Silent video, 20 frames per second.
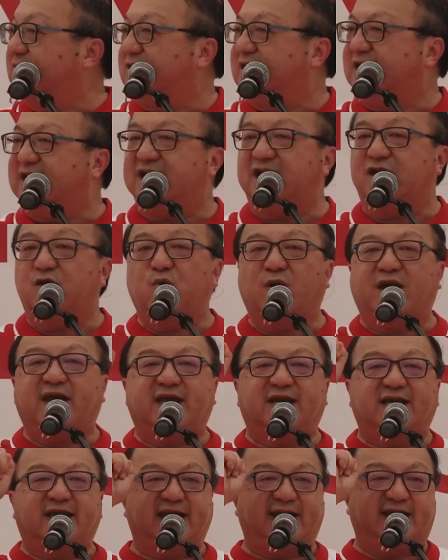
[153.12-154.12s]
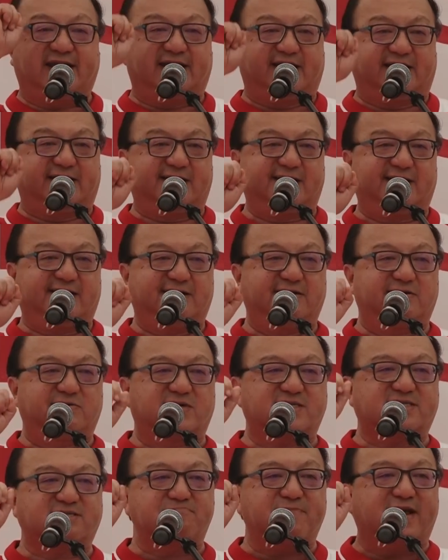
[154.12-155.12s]
Lee Wei Ling
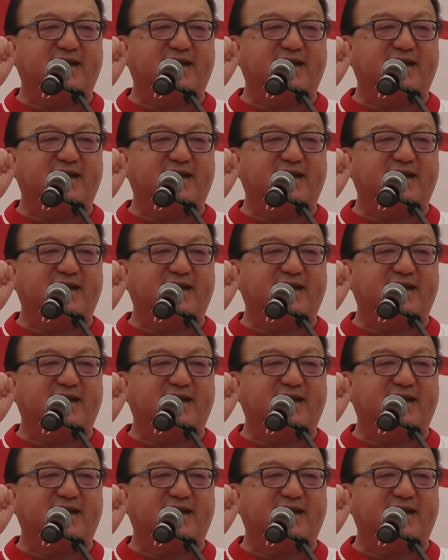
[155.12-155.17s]
was